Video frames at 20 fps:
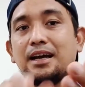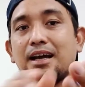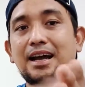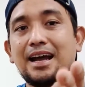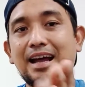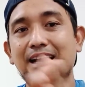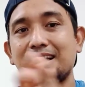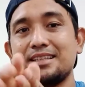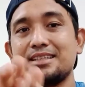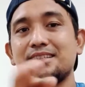
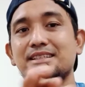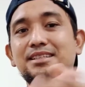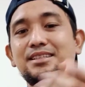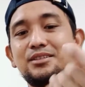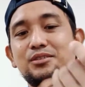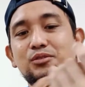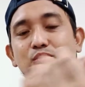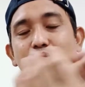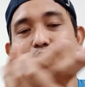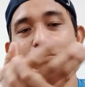hand
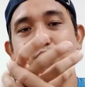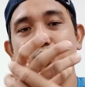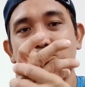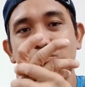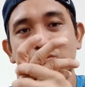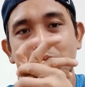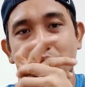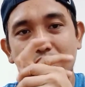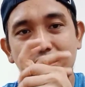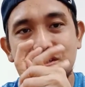
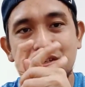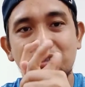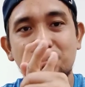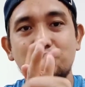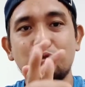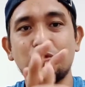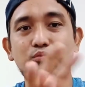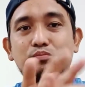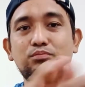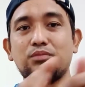washing
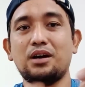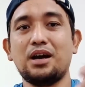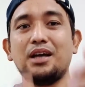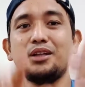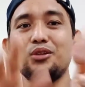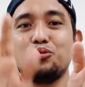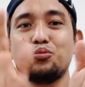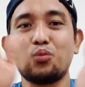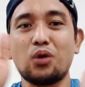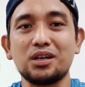soap,
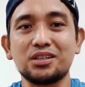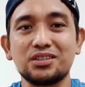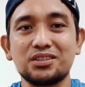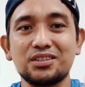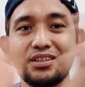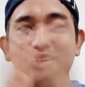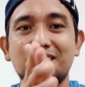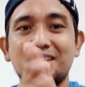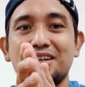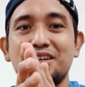hand wash
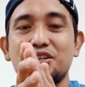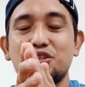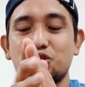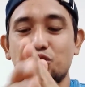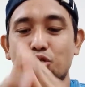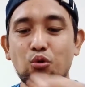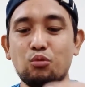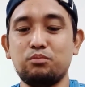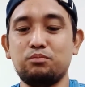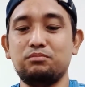
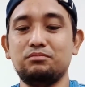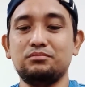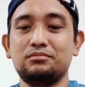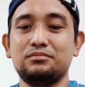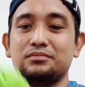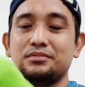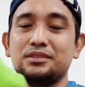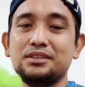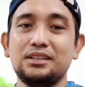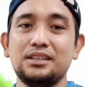soap.
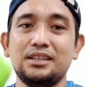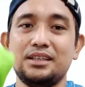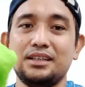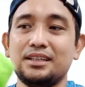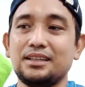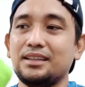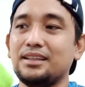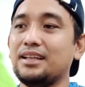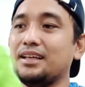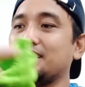
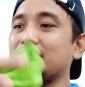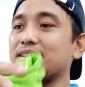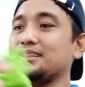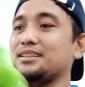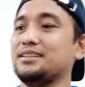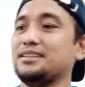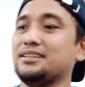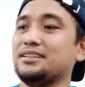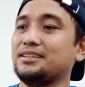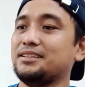Then
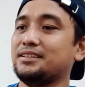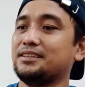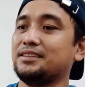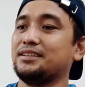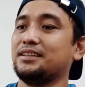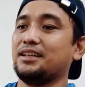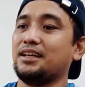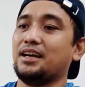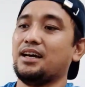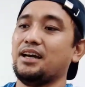
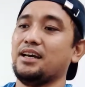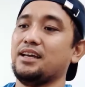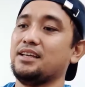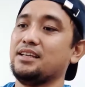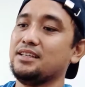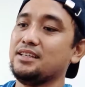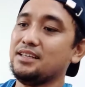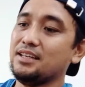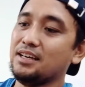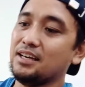
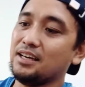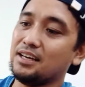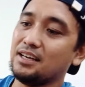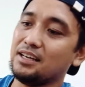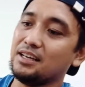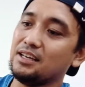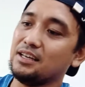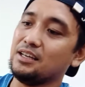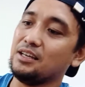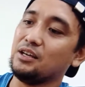I
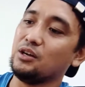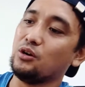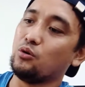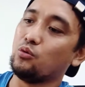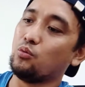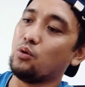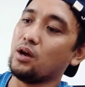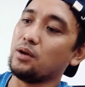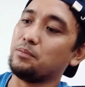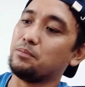
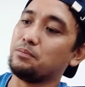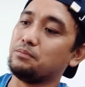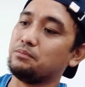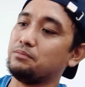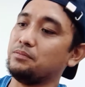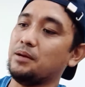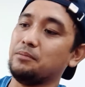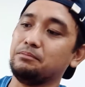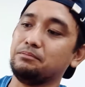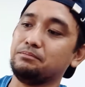wipe
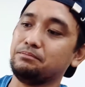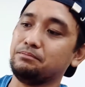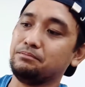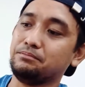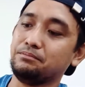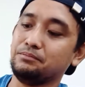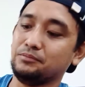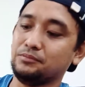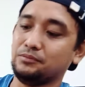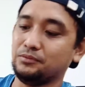them.
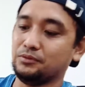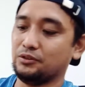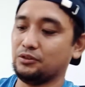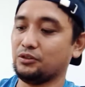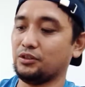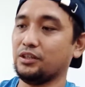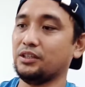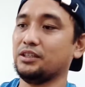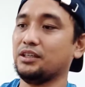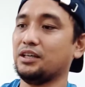
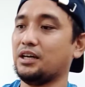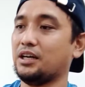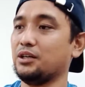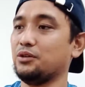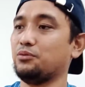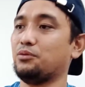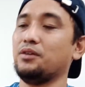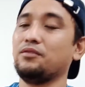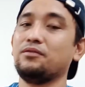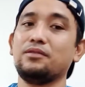Okay, I
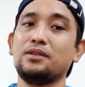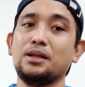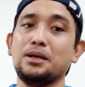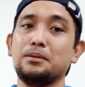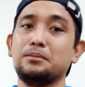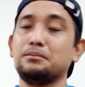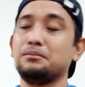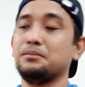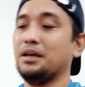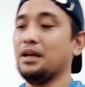wipe
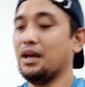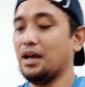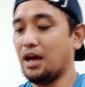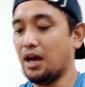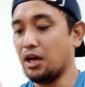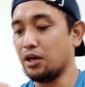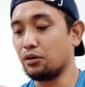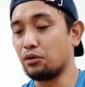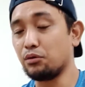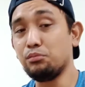them,
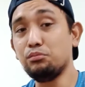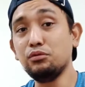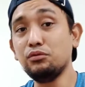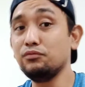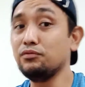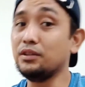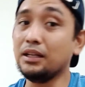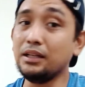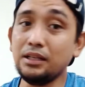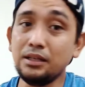I
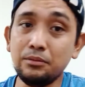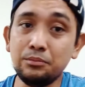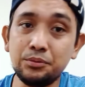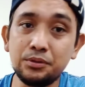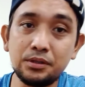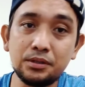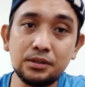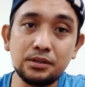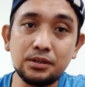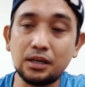remove the
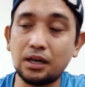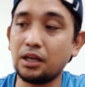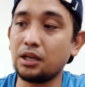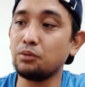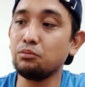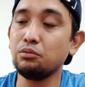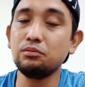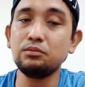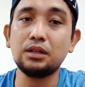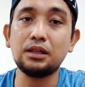leaves, I
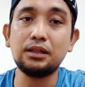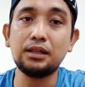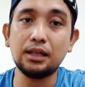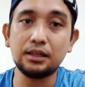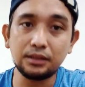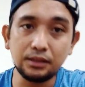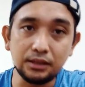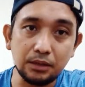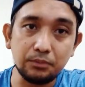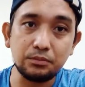remove the
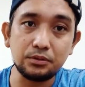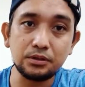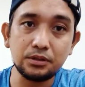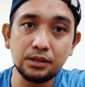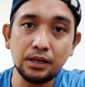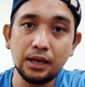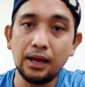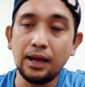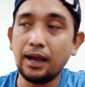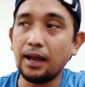dead leaves.
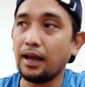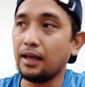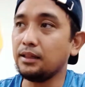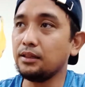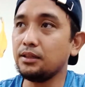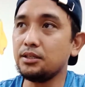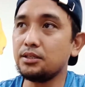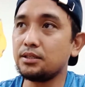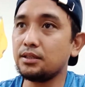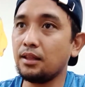And
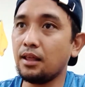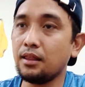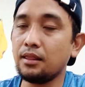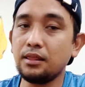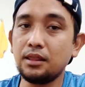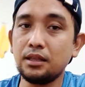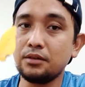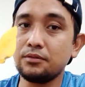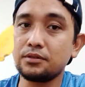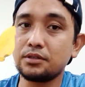this dead
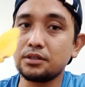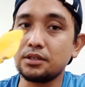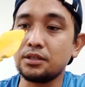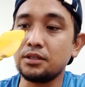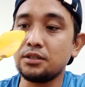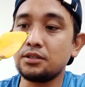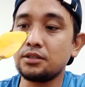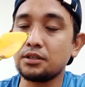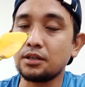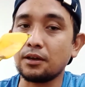leaves
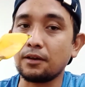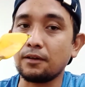is